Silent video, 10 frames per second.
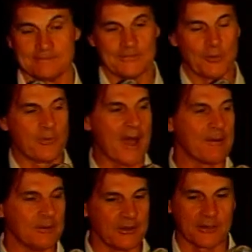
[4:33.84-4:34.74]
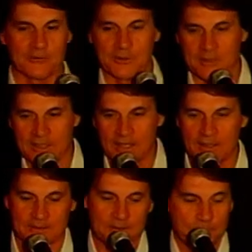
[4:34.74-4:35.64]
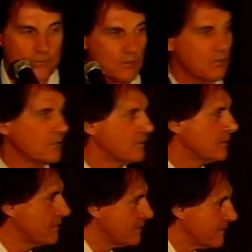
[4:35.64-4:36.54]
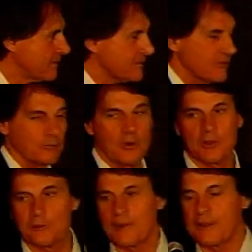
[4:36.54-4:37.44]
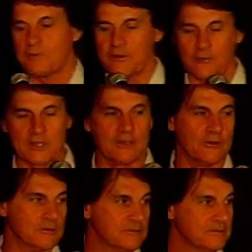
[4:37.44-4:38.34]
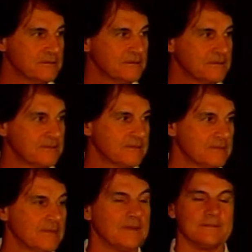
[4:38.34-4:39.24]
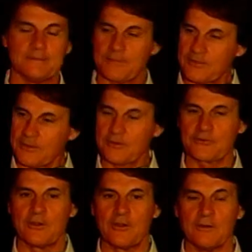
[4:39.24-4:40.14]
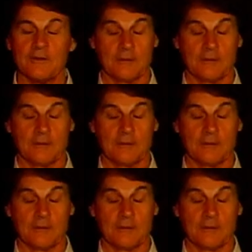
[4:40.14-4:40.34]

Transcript: no problem. Here comes Jimmy Key. Throws the ball to the plate. What does Rickey do? Steals third.